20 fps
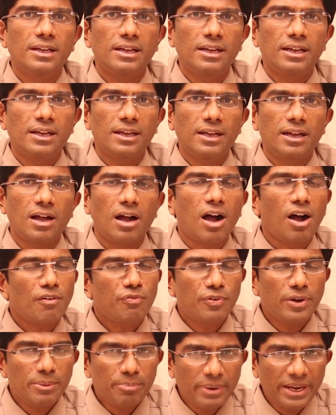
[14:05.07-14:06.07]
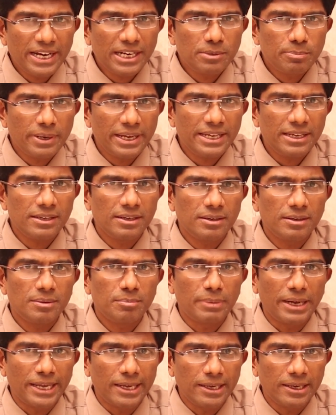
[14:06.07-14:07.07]
often made by
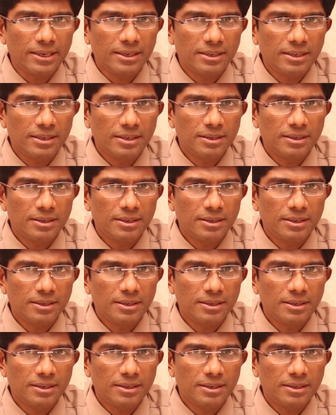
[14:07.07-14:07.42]
my